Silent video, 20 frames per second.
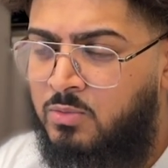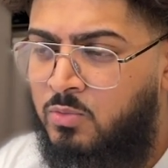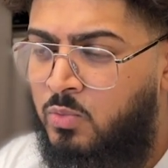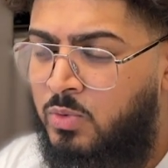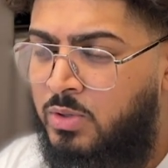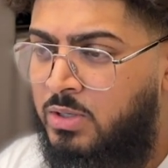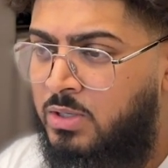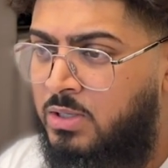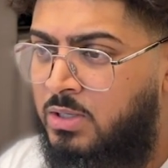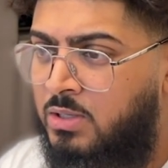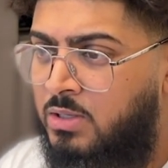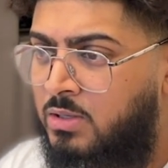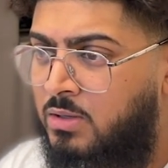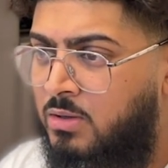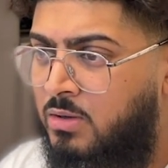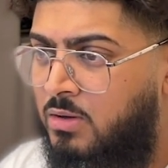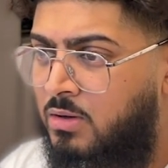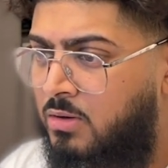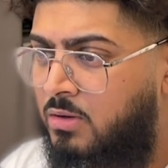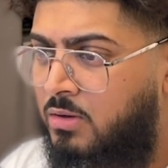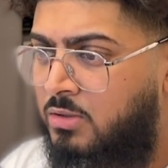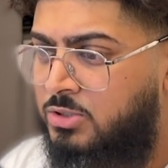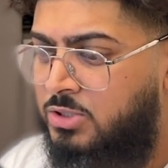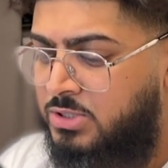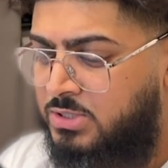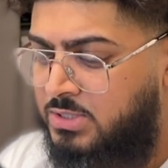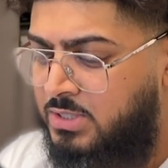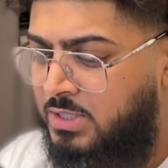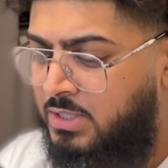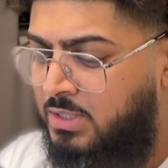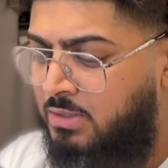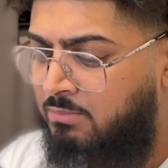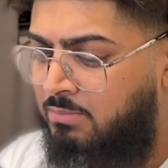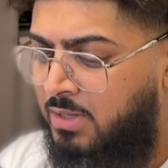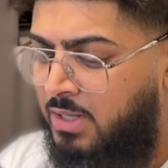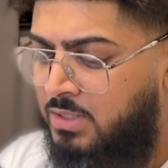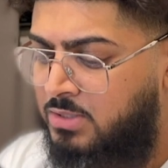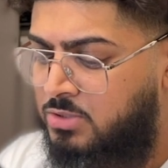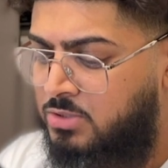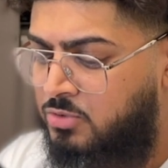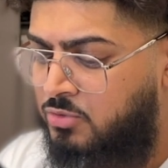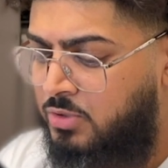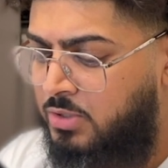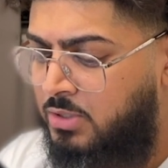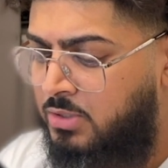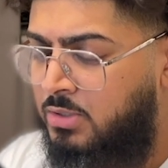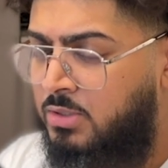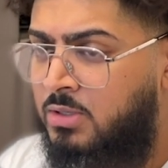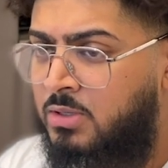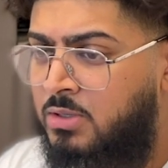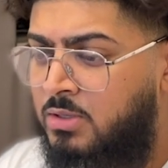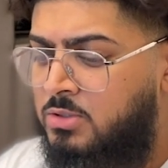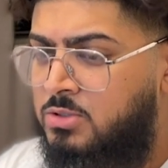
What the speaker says: we are just seeing a blank screen.